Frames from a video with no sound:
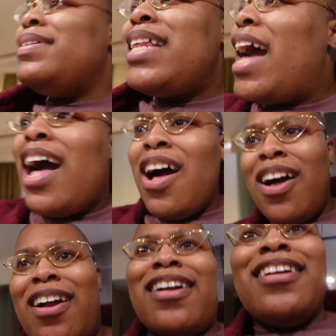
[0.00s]
be that
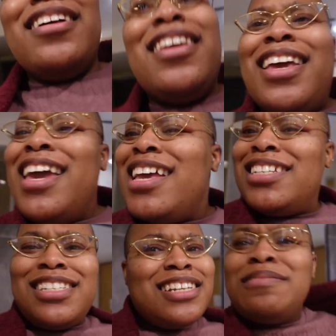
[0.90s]
hard it
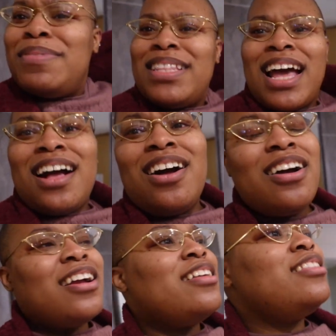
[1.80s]
shouldn't be that
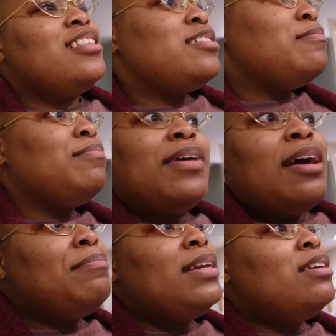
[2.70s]
hard. The
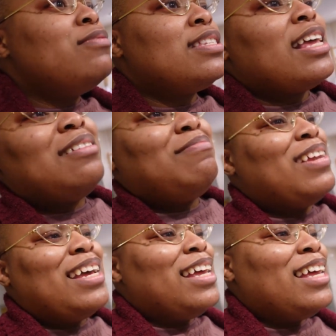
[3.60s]
company was like,
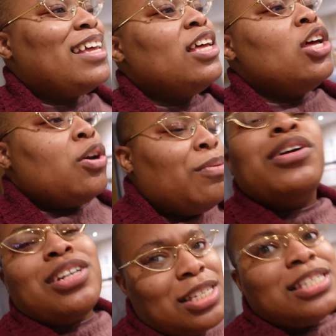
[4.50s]
nah, we're
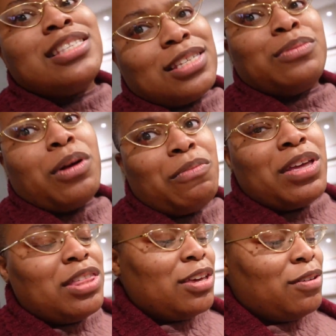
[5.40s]
gonna send someone
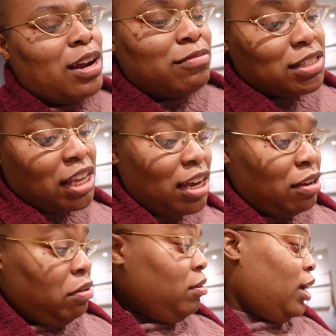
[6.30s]
with you. And I was like,
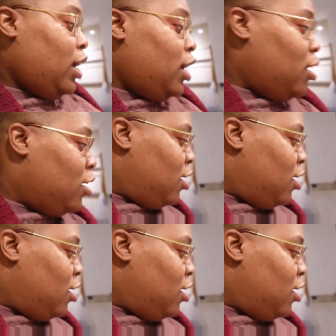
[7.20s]
oh, okay.